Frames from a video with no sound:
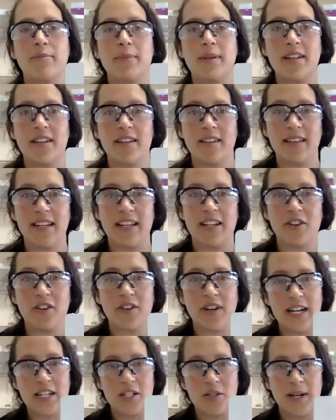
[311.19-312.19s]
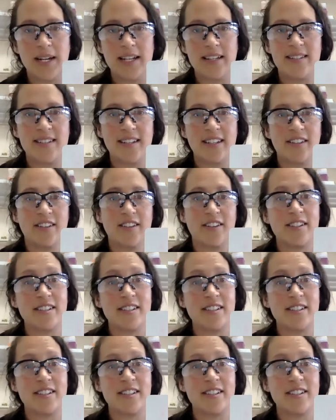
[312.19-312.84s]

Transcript: milliliter graduated cylinder,